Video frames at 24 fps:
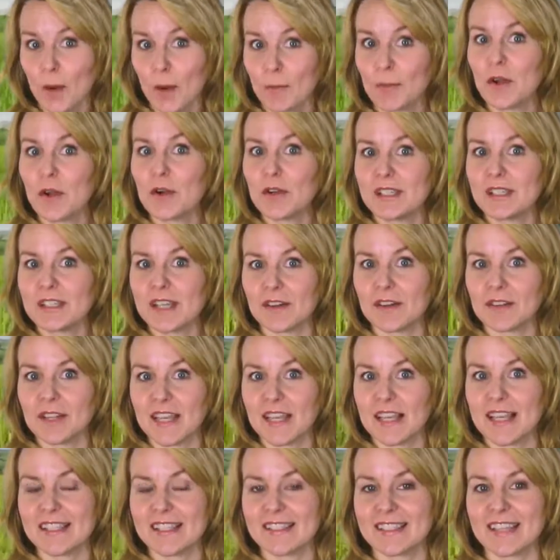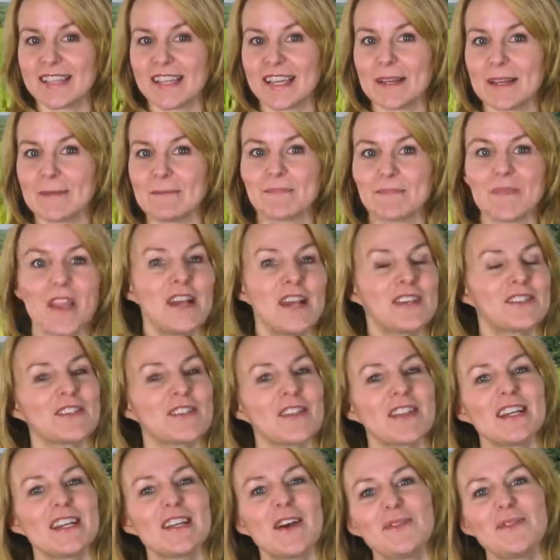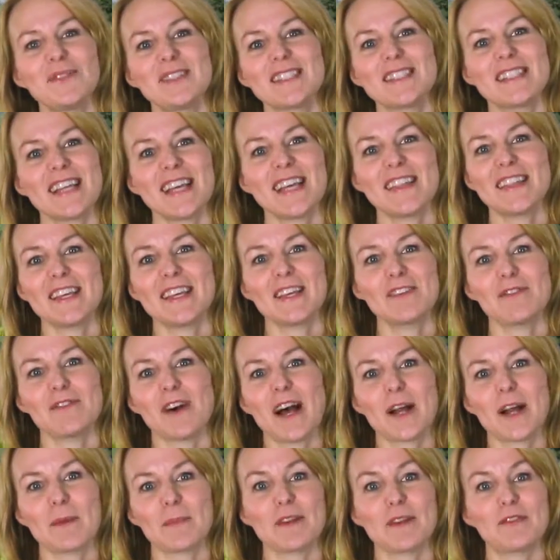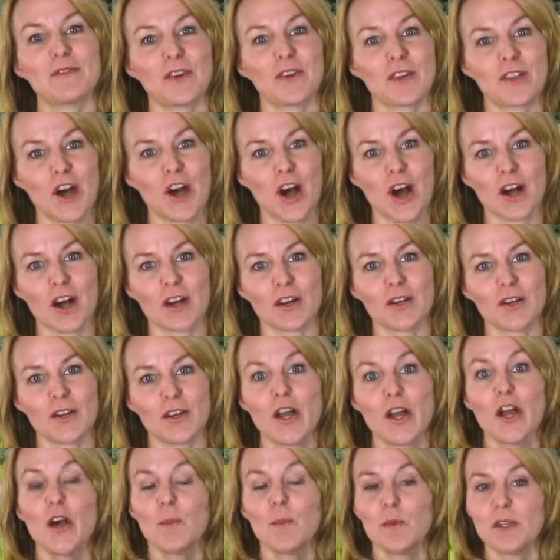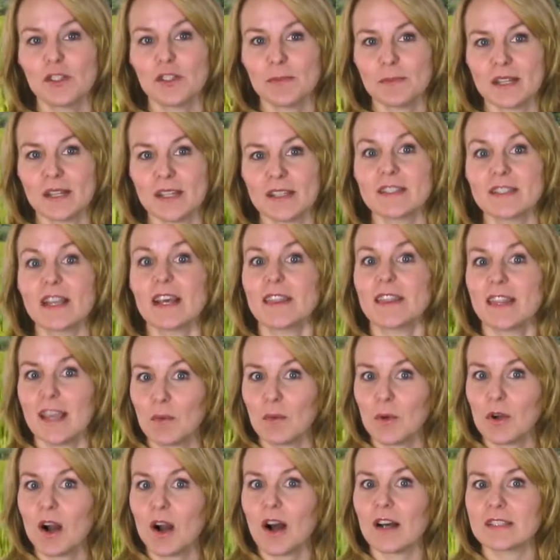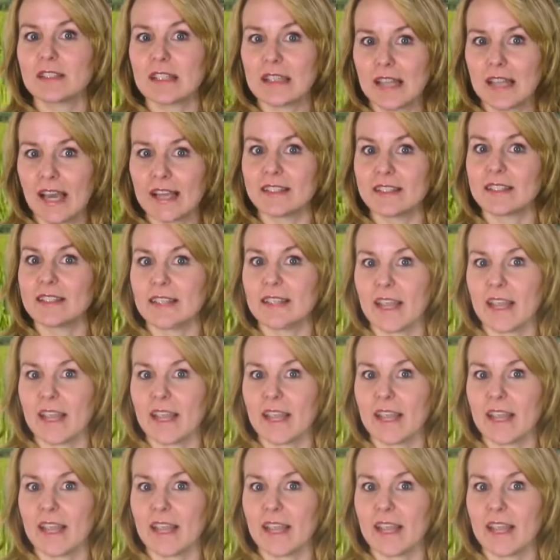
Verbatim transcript: are broken down easily, so they don't stay in the environment for long, which means they will cause less